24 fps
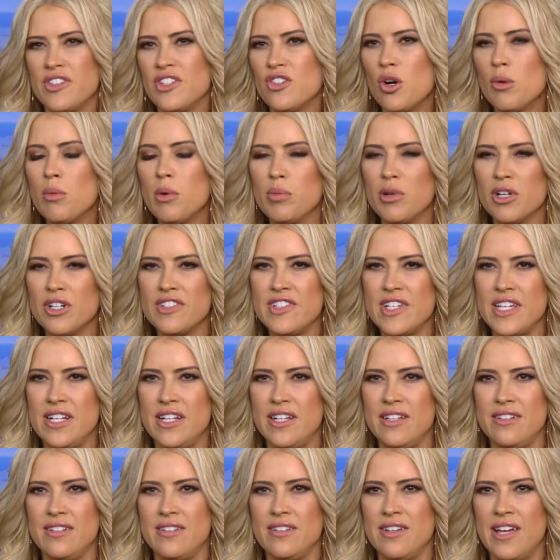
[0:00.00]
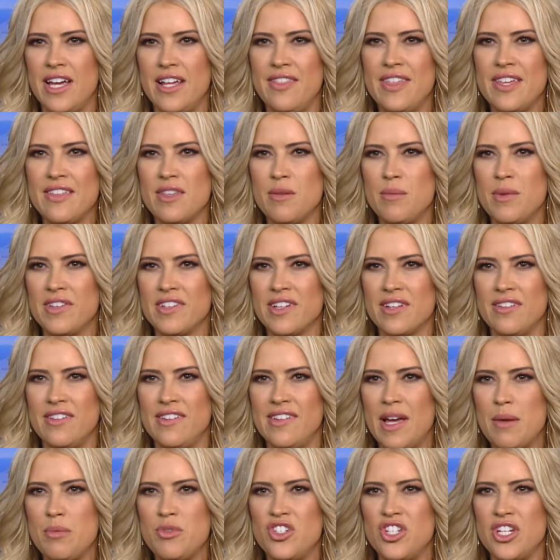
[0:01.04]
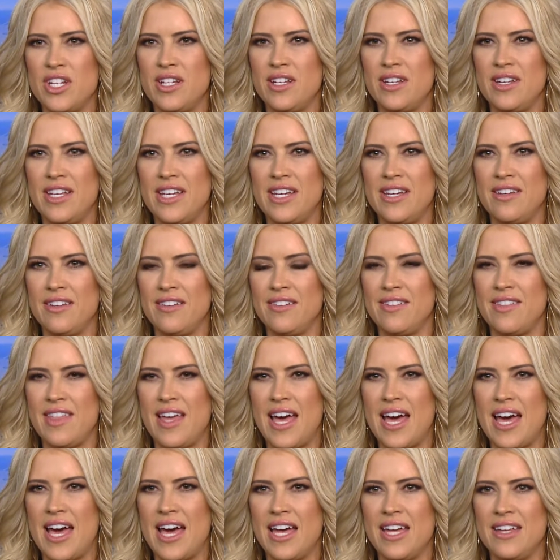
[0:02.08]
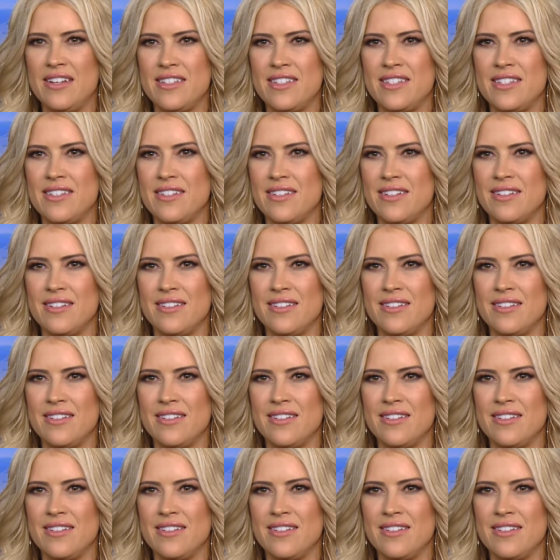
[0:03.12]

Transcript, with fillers: a normal person, and I think the misconception is that